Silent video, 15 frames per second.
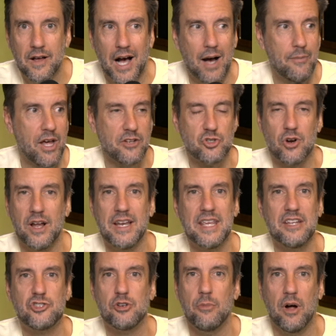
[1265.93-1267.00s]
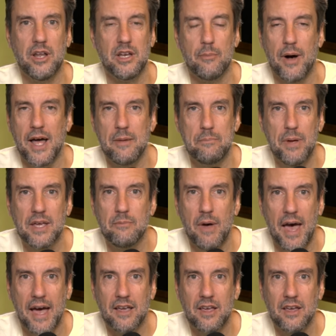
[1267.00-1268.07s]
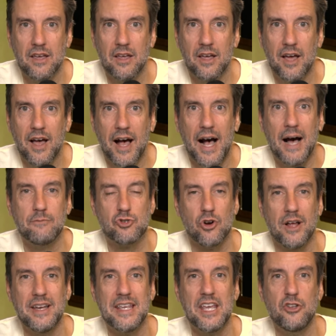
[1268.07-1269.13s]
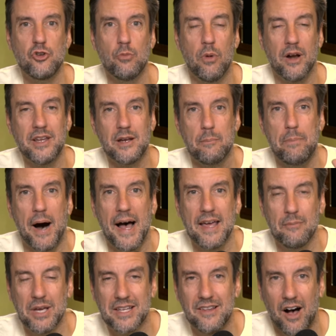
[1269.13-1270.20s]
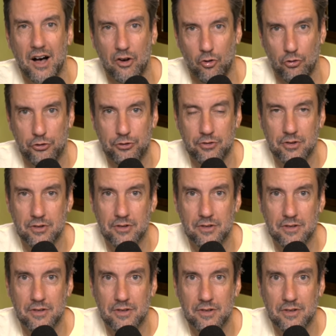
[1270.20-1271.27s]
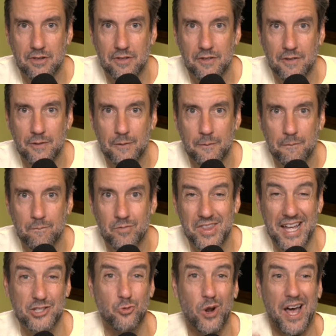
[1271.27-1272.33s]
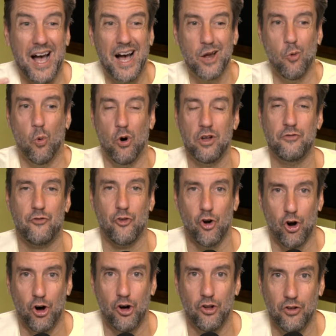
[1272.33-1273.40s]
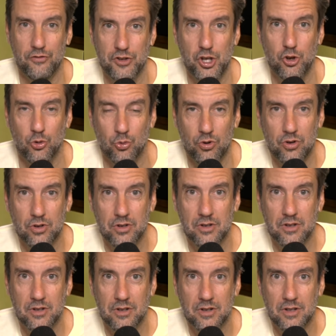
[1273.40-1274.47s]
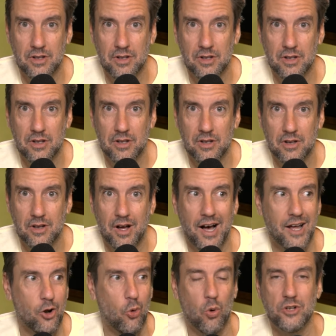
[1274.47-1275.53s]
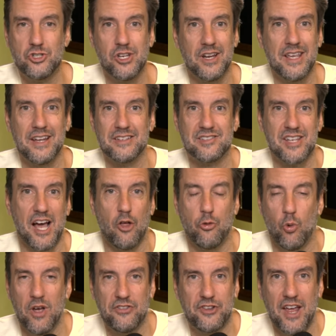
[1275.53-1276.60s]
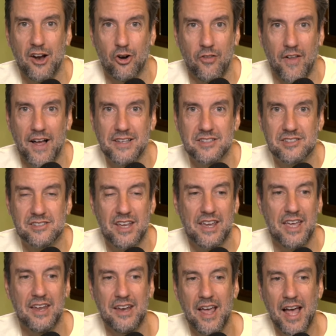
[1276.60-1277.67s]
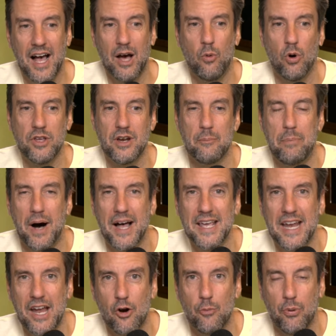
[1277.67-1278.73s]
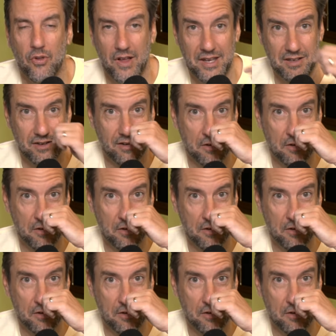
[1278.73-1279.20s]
I'm not trying to get you money to buy a Big Mac. I'm trying to get you money to buy a McDonald's. That's what I want for all of you. I don't want you to get a Southwest Airlines ticket. I want you to buy an airplane.